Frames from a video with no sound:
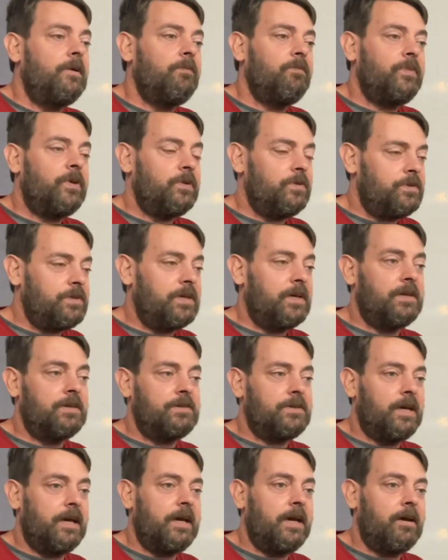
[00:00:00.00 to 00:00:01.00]
who says
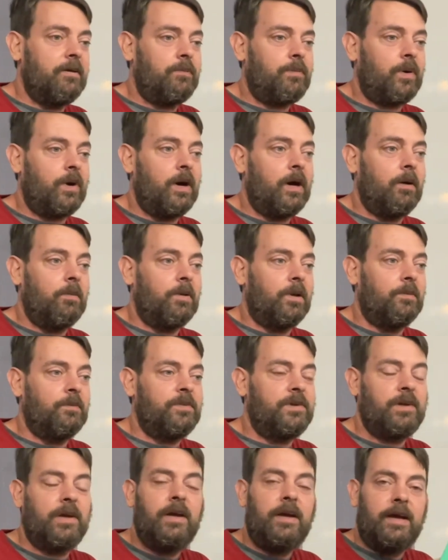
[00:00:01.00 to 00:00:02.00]
they have
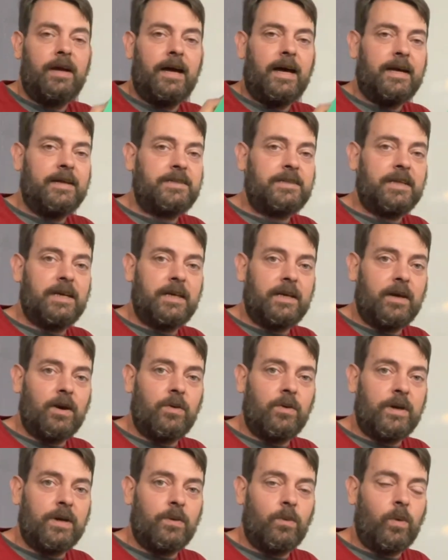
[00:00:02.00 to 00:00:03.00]
problems, I say,
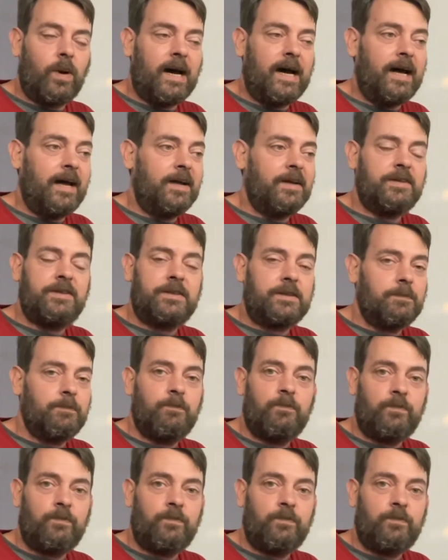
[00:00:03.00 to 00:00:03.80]
go get Wyze.